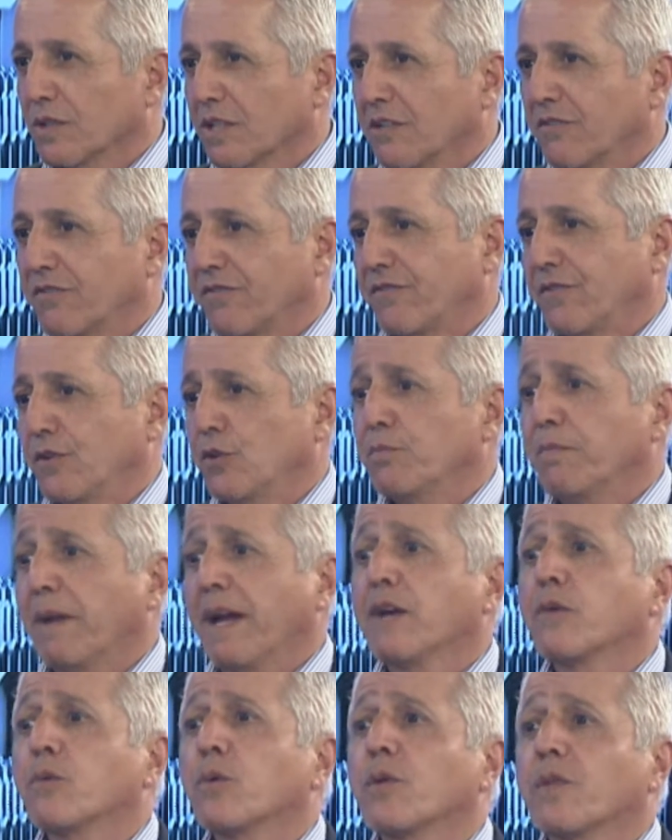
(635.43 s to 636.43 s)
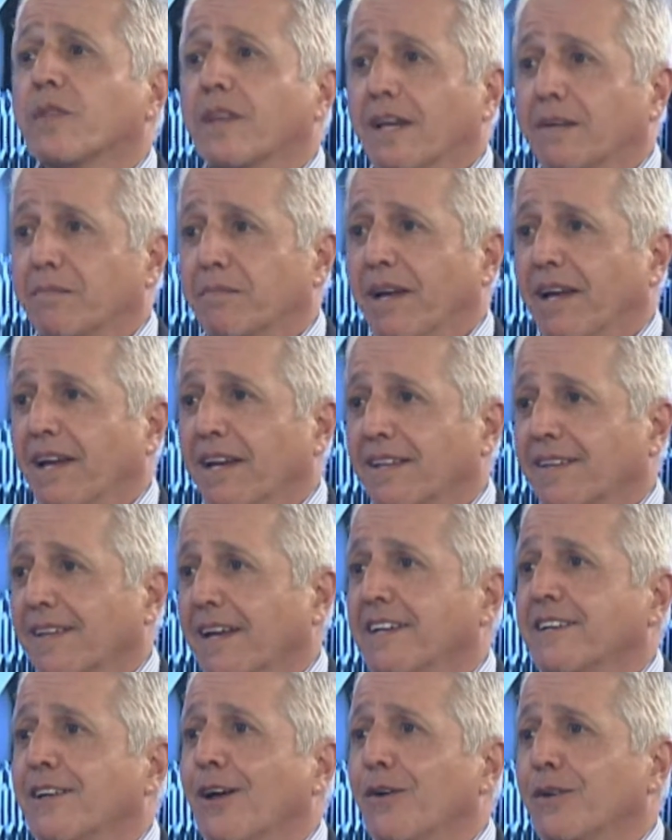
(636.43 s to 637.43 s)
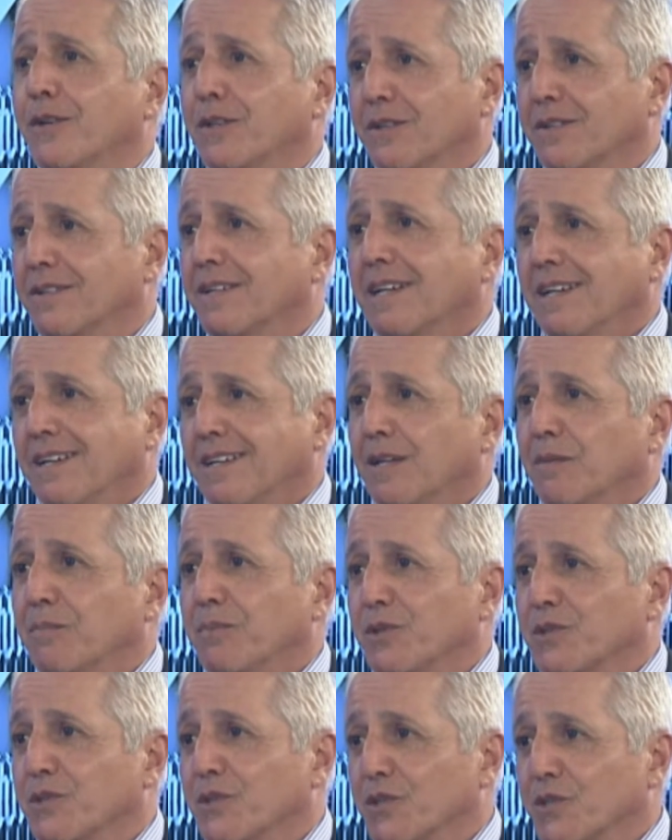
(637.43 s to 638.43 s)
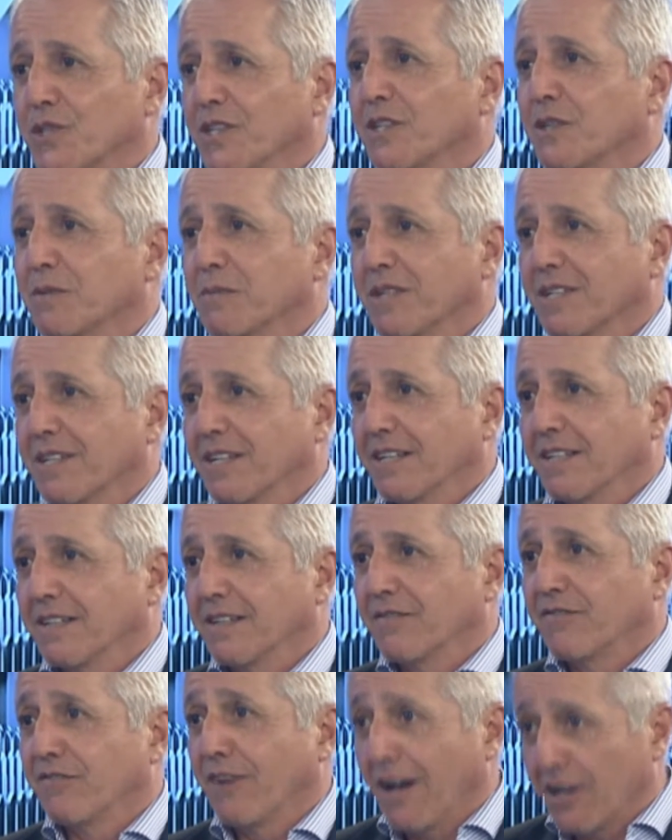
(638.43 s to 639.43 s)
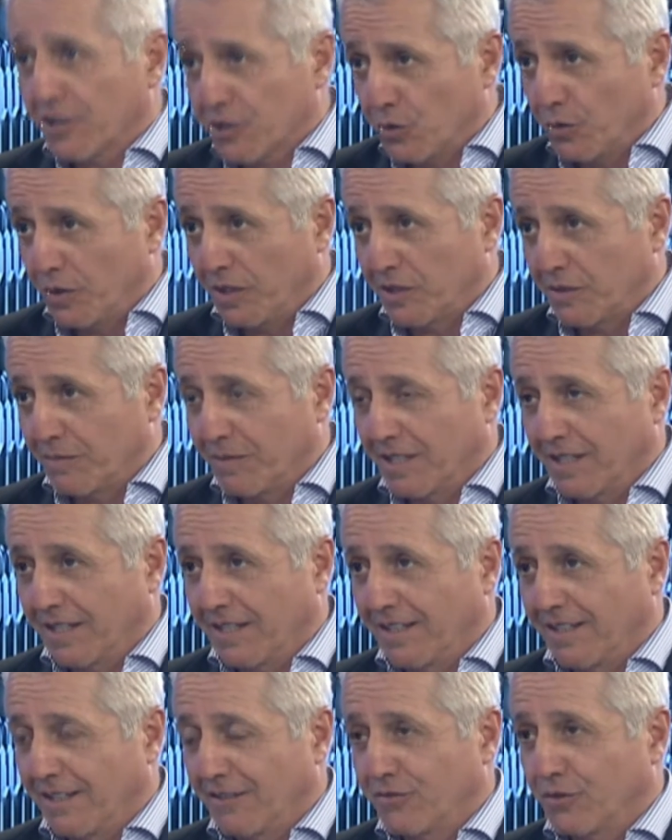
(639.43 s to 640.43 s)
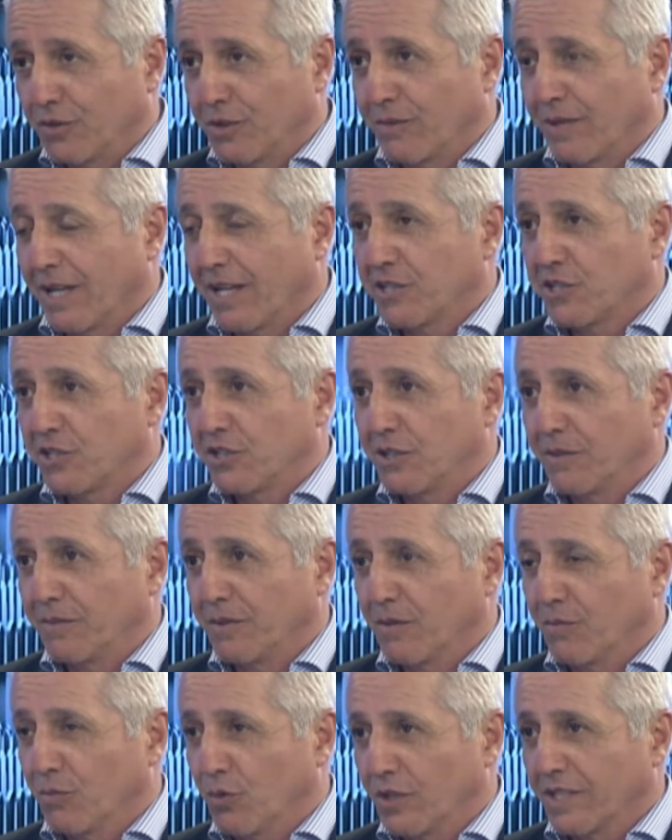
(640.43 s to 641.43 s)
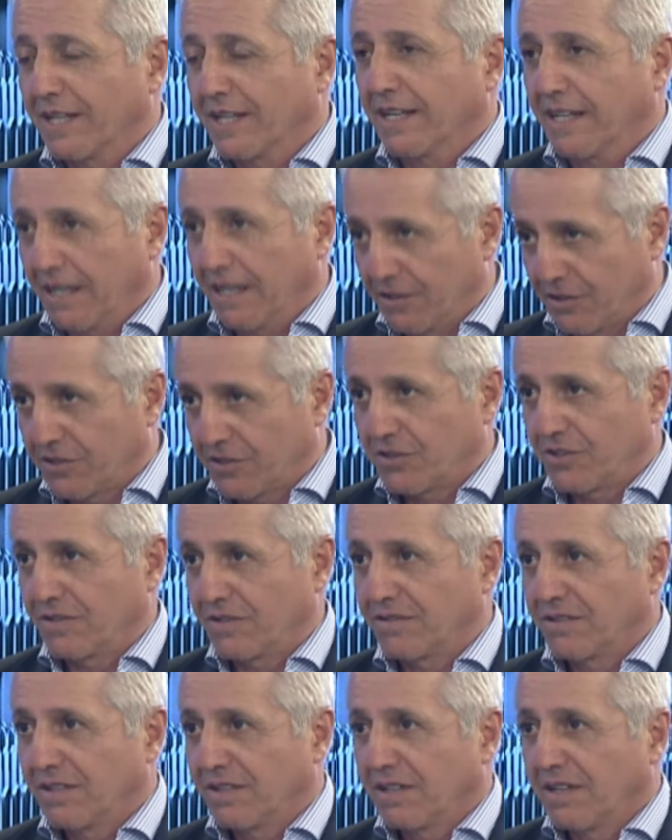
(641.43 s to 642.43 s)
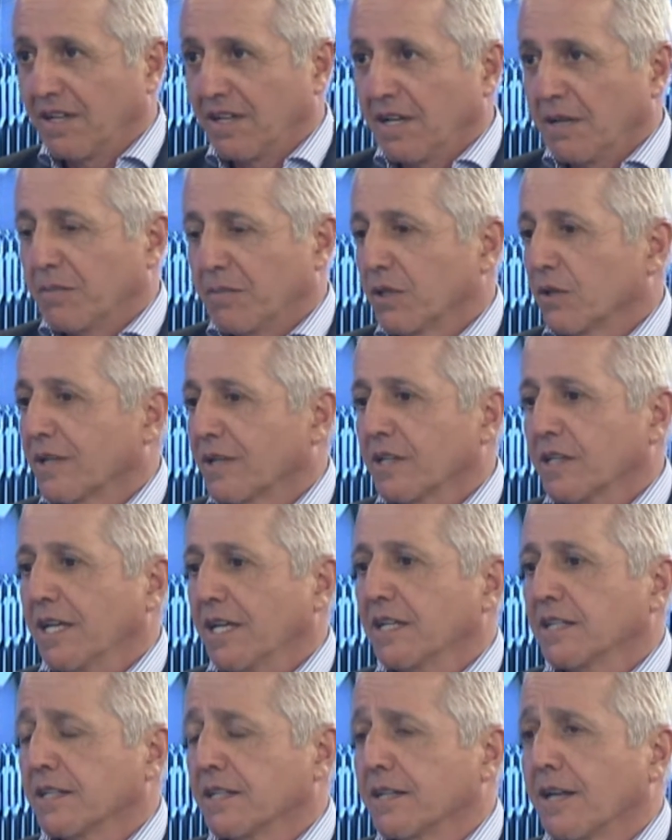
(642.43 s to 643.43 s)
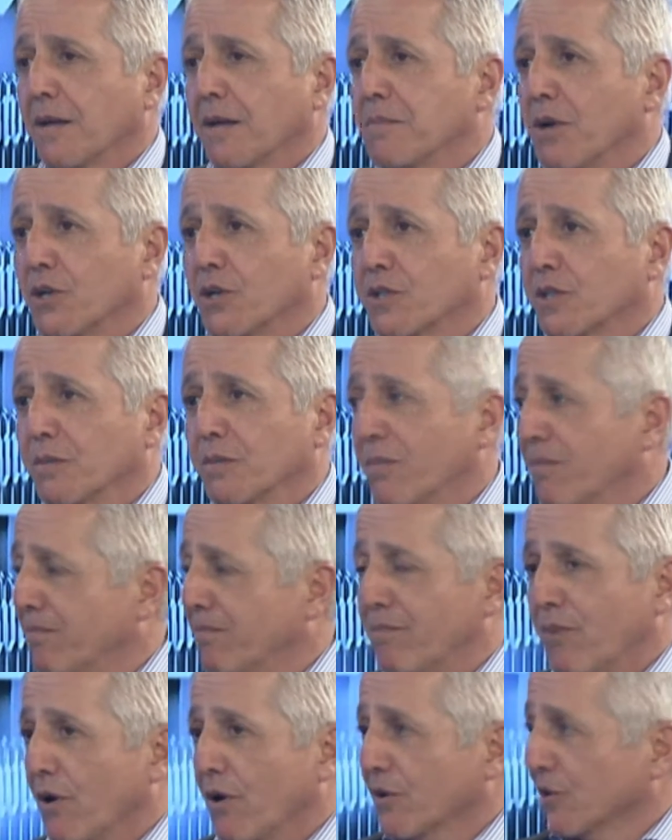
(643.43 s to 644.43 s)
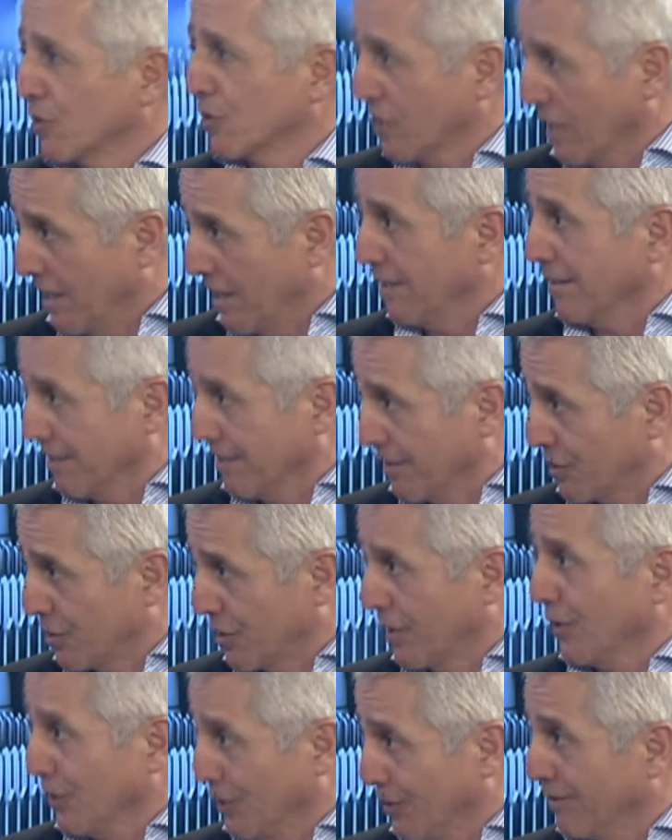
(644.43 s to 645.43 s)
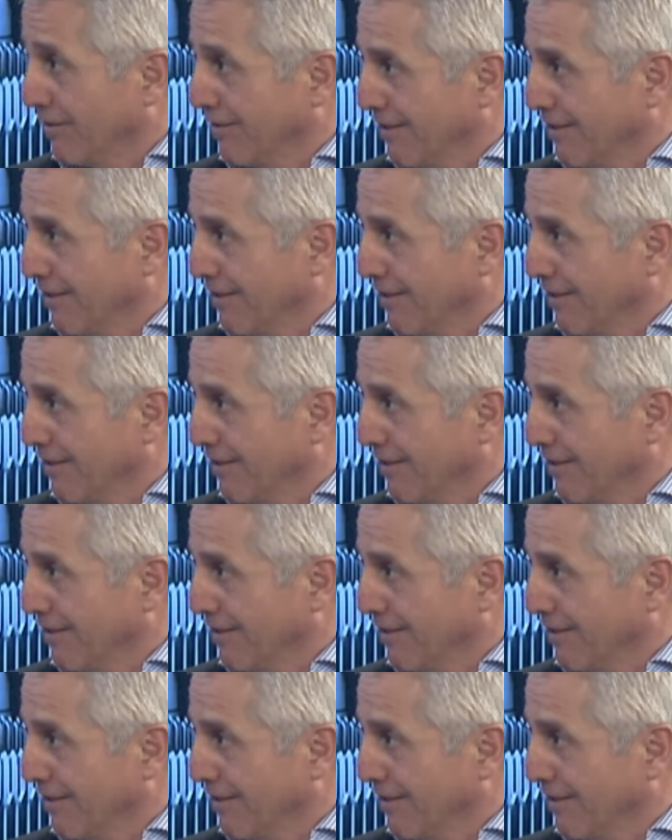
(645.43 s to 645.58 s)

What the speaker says: If you bank with that bank, they know your business intimately, far too intimately, and therefore the relationship can work against you. But look, at the end of the day, most of the brokers sell